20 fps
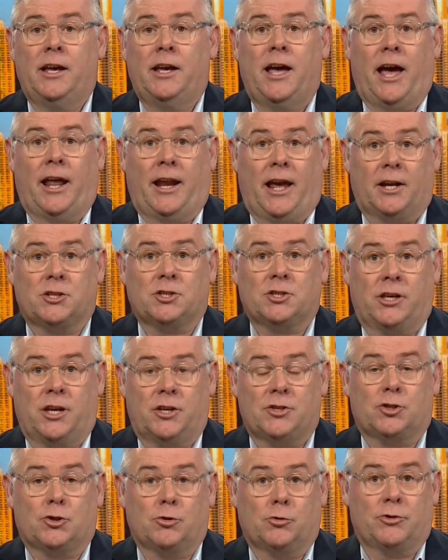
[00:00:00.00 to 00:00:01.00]
and actually
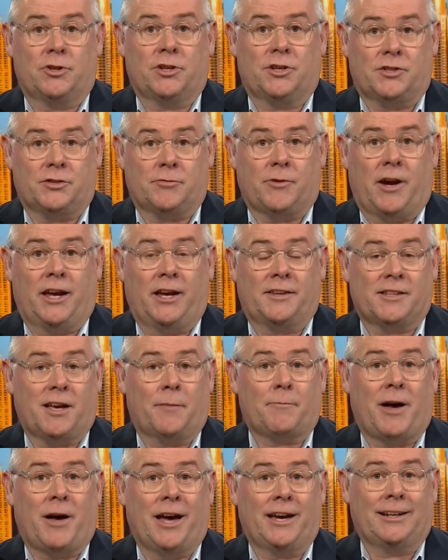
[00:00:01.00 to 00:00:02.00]
ensure that Australians are
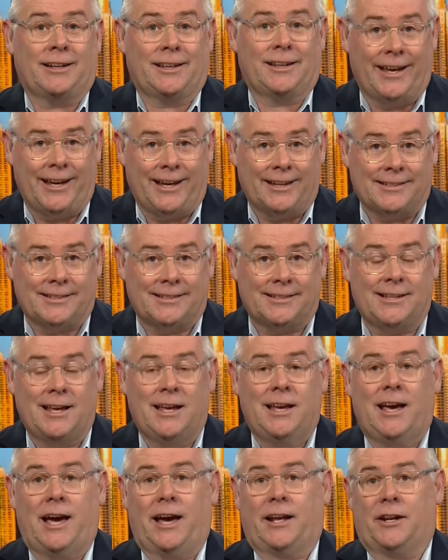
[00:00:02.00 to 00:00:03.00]
paid less
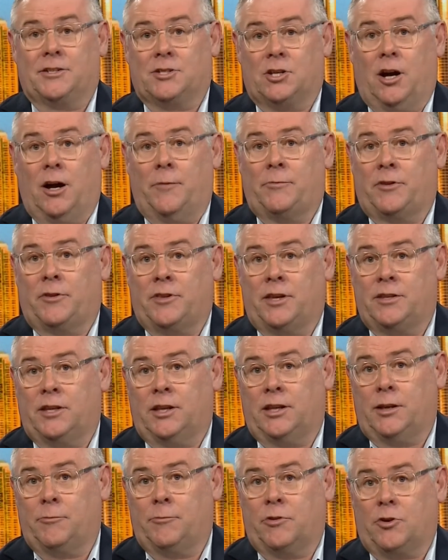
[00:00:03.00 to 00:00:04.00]
at a time that they're
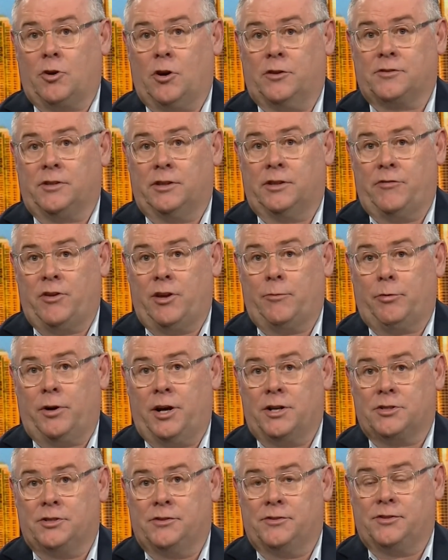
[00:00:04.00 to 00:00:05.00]
dealing with cost of living
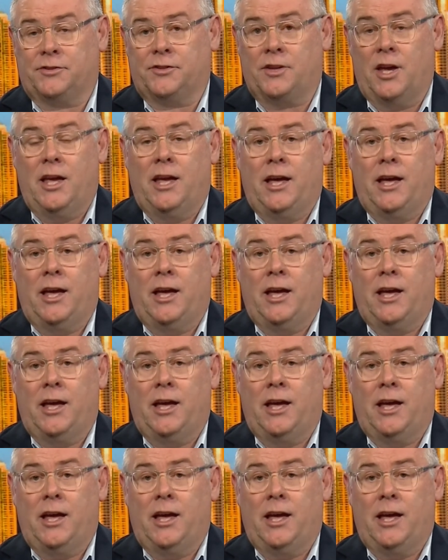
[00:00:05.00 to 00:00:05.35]
pressures.